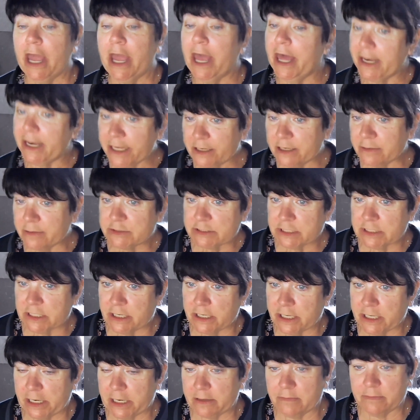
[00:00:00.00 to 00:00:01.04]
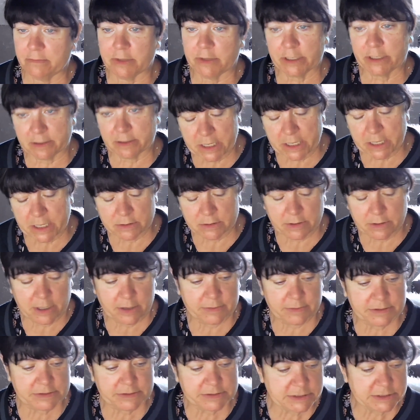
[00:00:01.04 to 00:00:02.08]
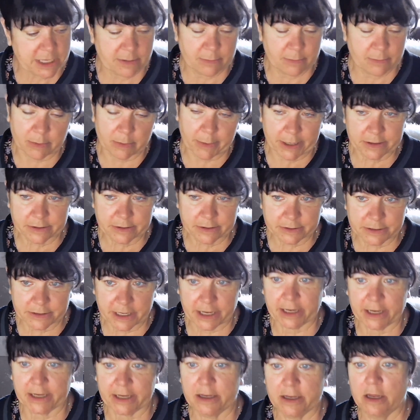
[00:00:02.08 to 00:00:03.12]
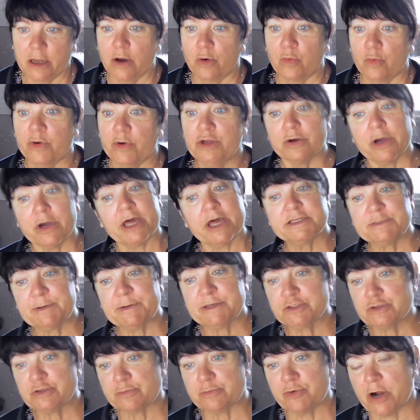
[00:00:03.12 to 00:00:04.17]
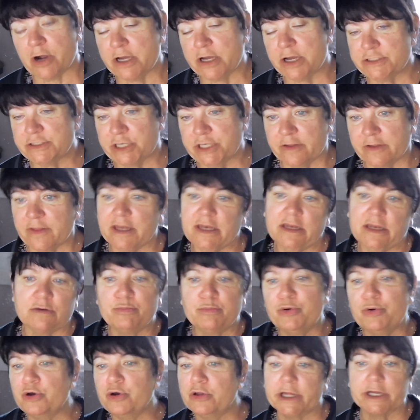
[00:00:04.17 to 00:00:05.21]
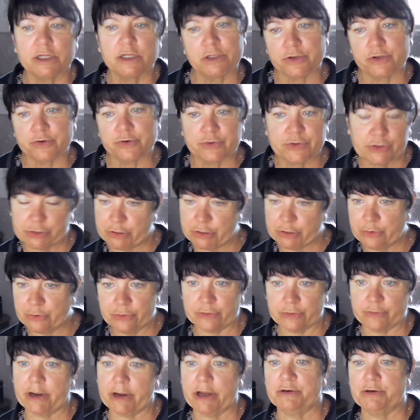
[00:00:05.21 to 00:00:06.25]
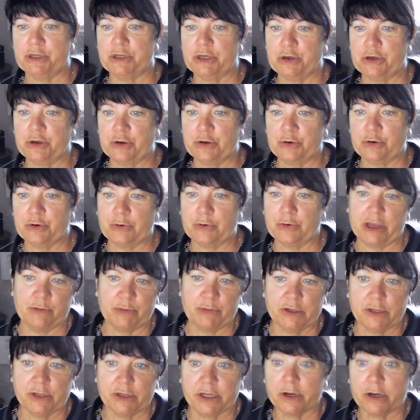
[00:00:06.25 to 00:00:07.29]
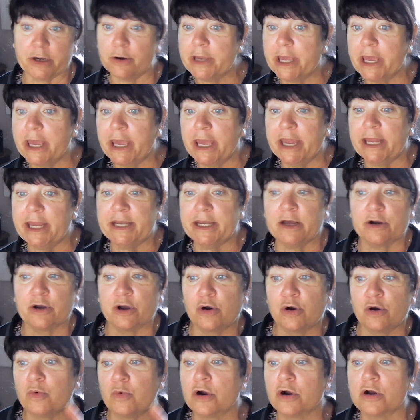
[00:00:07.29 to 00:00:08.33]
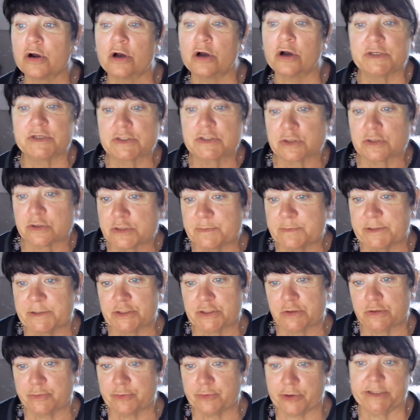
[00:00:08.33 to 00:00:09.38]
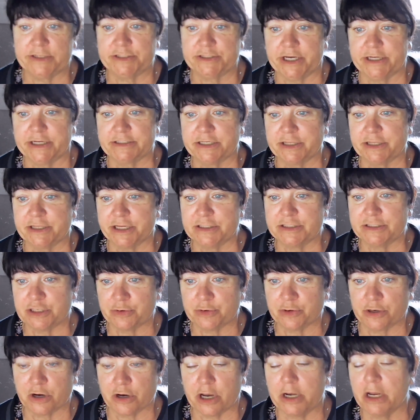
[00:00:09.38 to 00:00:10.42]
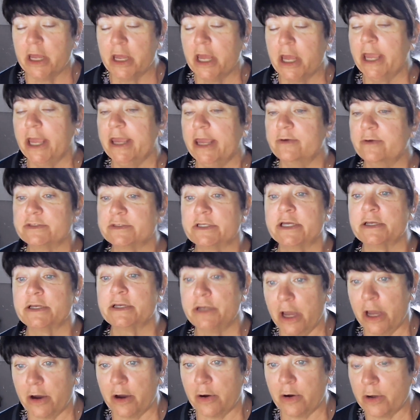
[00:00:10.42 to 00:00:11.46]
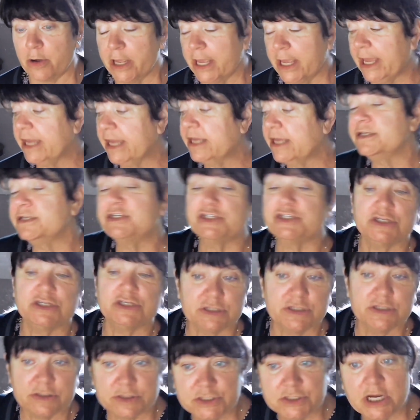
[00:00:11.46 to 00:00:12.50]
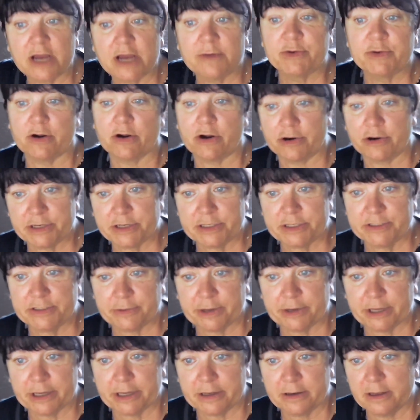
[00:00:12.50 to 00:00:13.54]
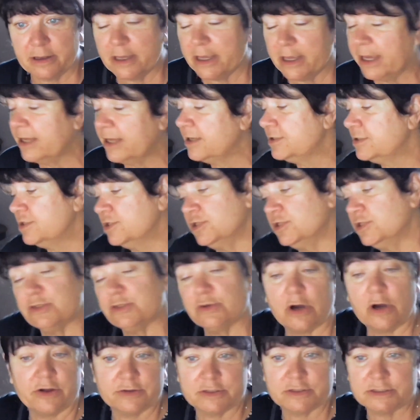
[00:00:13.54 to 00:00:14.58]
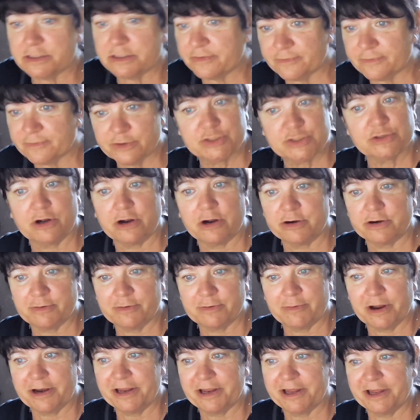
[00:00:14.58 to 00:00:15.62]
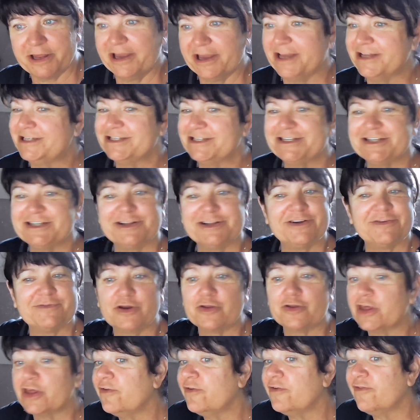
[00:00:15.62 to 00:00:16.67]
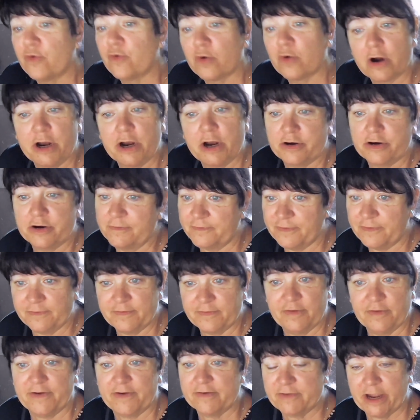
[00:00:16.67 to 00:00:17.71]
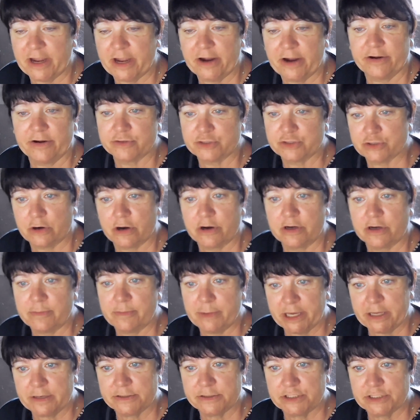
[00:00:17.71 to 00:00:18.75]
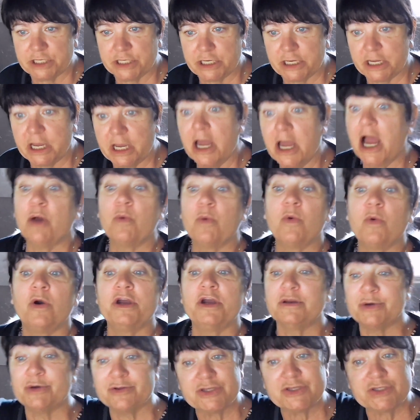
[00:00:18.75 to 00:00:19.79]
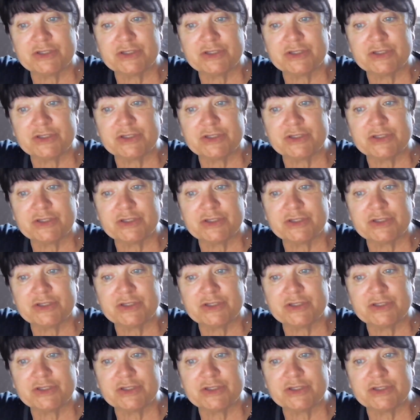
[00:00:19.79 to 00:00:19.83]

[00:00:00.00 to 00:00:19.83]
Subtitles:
at Amazon, like, I don't know how it is today, but back in the day, when you got a special project, they didn't put like a little cocoon around you and be like, okay, now go work on this little special project and let us know you're gone. It was like, no, in addition to the job you're already doing, in addition to all the deliveries you're already running, and to deliver the 455 carriers you're already managing, I want you to build